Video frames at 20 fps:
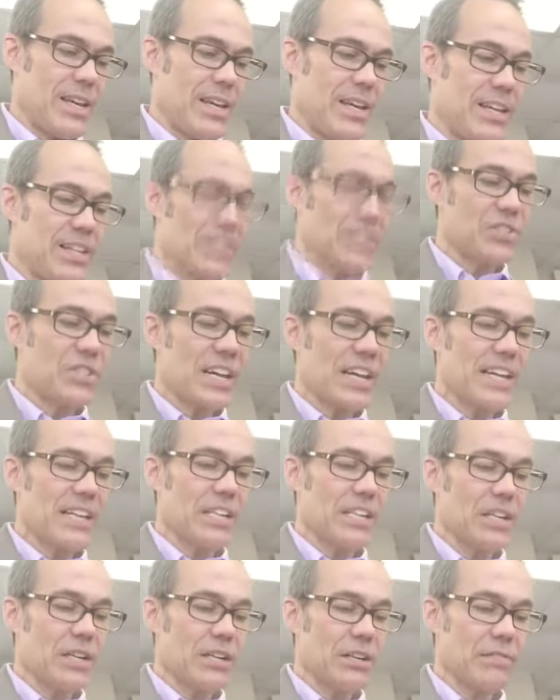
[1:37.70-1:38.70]
In the
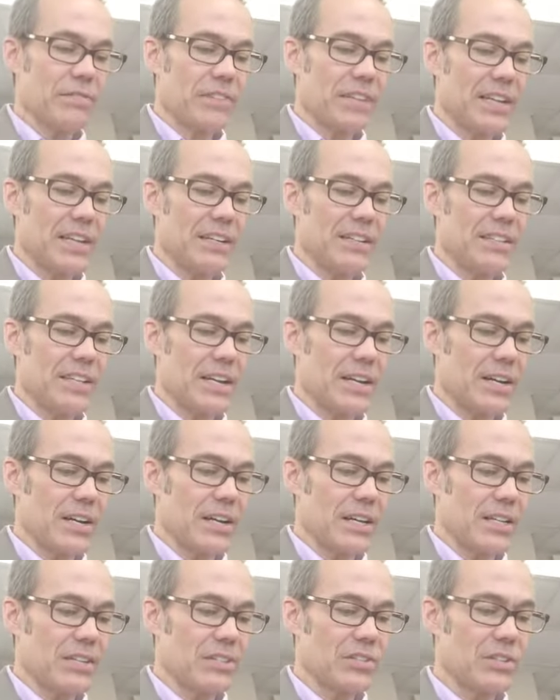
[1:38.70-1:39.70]
second year of King
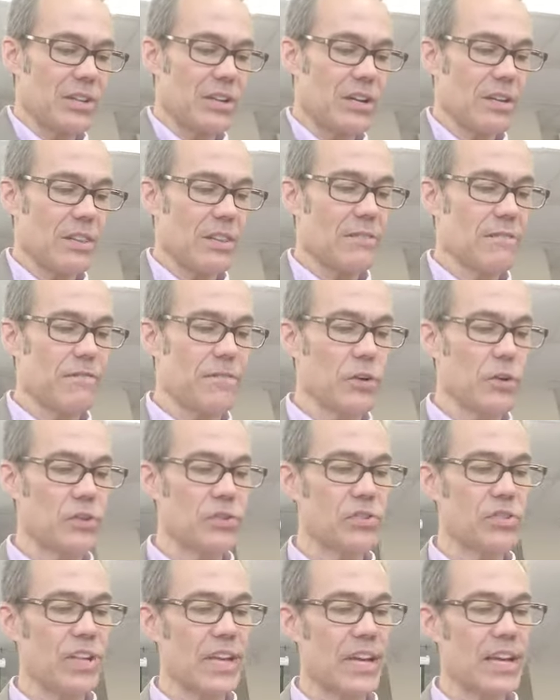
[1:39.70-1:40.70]
Darius, on the
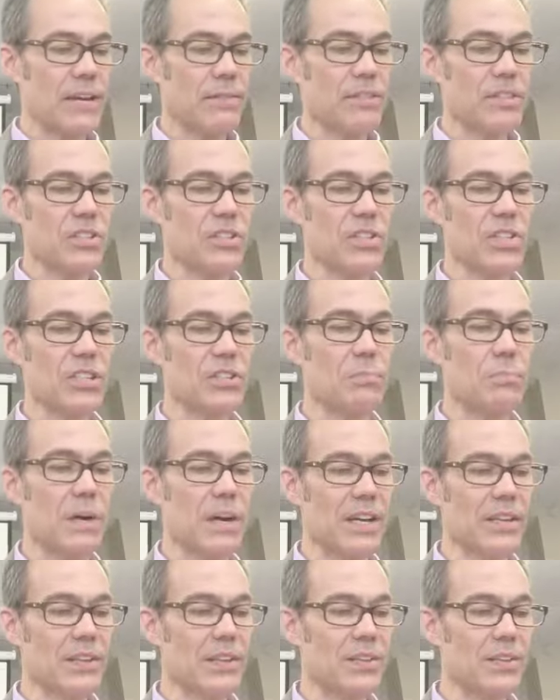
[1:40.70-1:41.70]
first day of the sixth
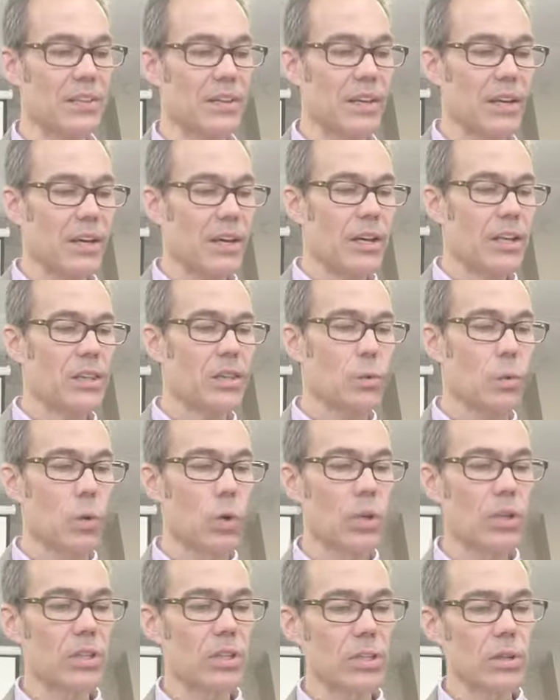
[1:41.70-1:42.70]
month, the
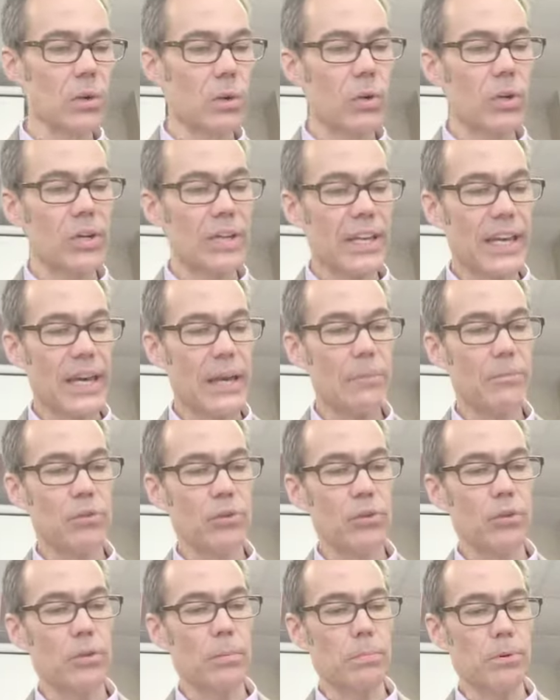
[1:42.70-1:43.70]
word of the Lord came
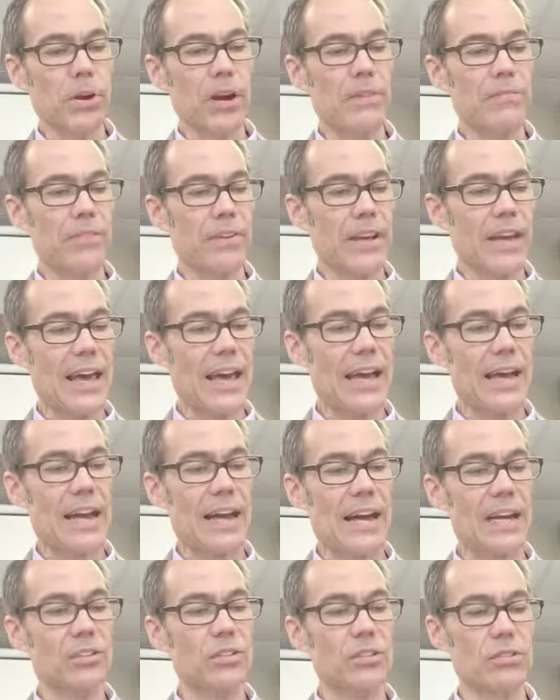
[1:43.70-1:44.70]
through the prophet
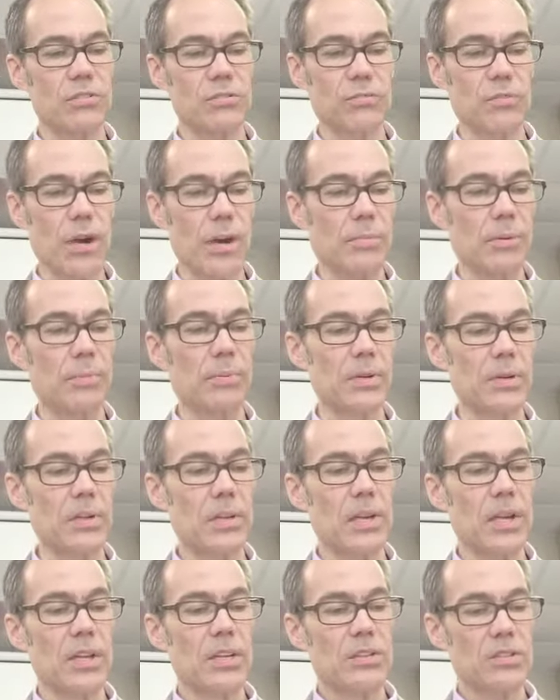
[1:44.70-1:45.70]
Haggai to Zerubbabel,
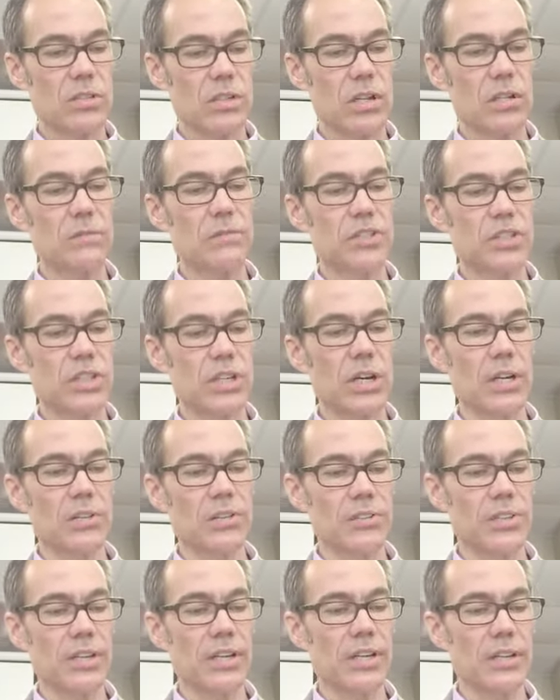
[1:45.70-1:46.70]
son of
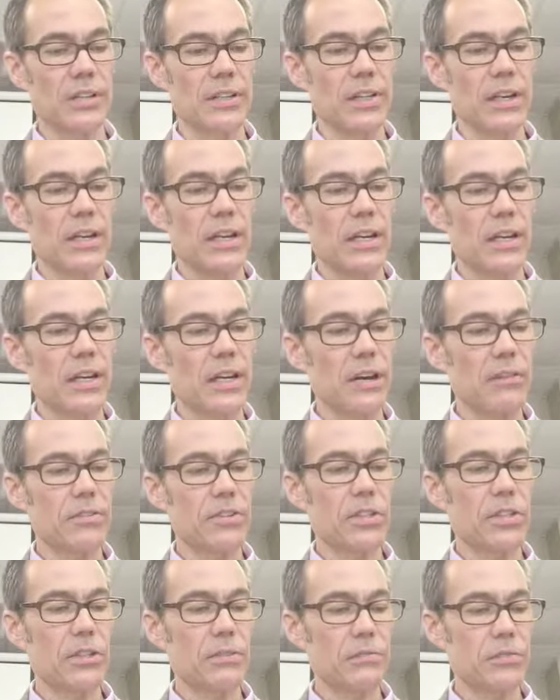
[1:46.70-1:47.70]
Shealtiel,
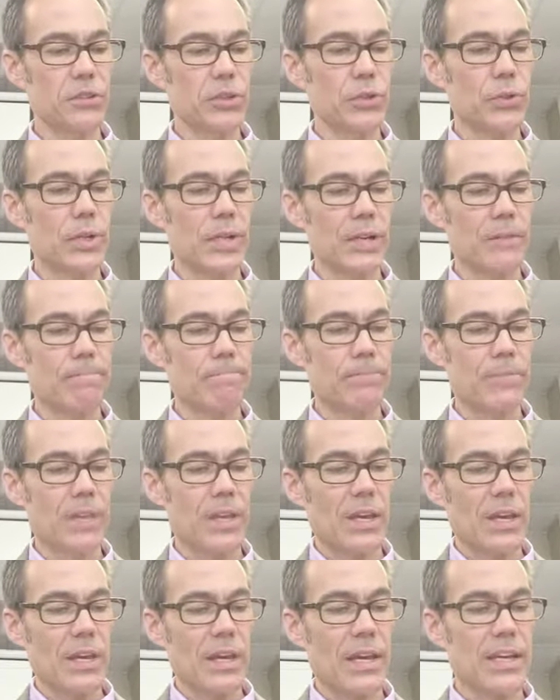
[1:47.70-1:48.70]
governor of Judah,
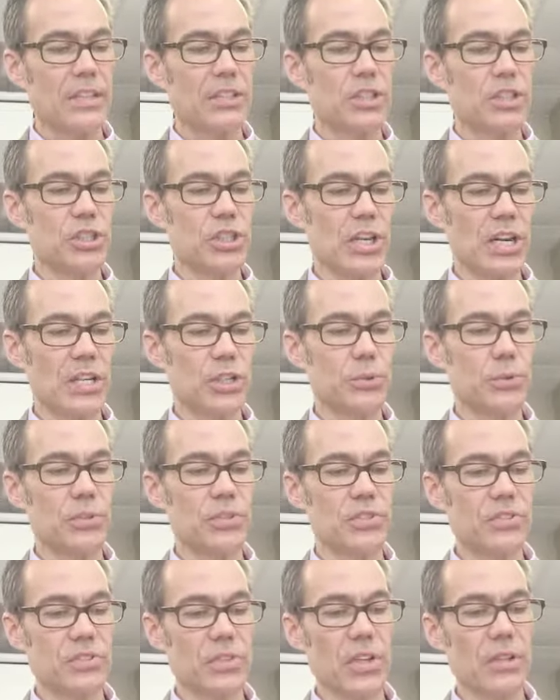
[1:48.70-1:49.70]
and to Joshua,
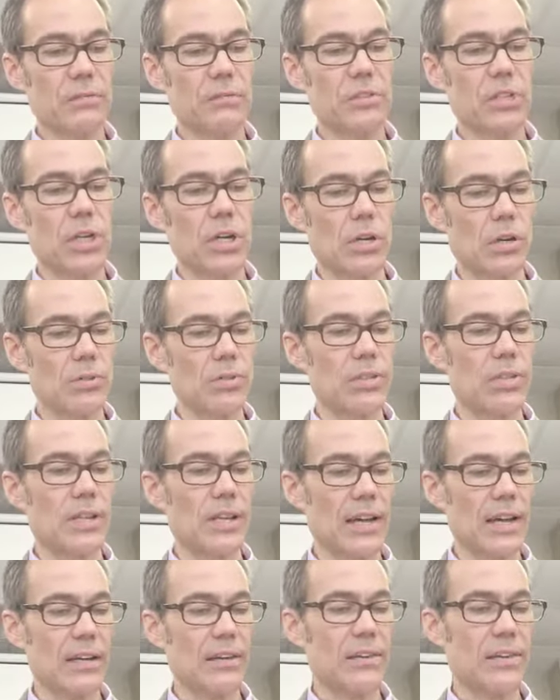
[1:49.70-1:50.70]
son of
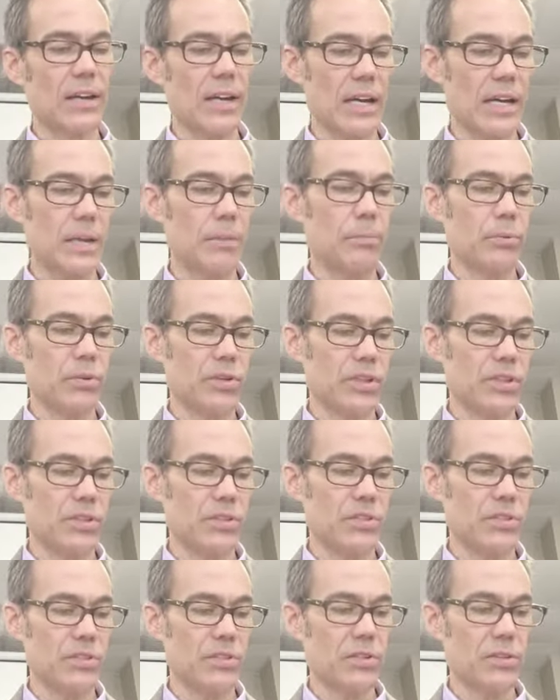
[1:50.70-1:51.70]
Jehozadak, the high
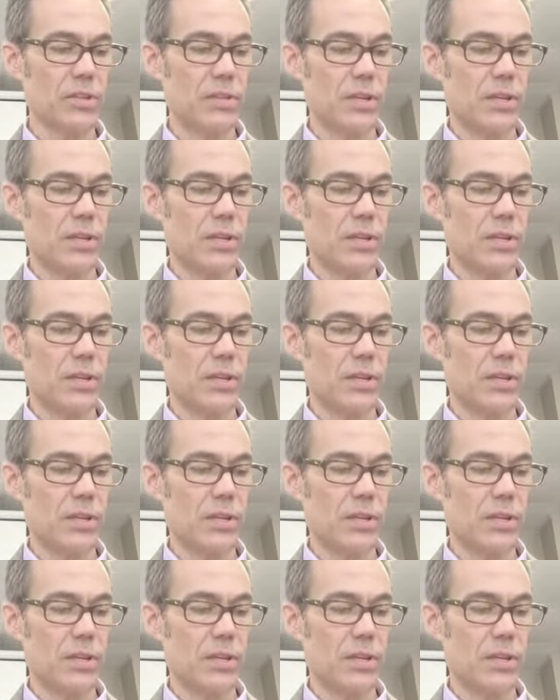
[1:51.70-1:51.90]
priest.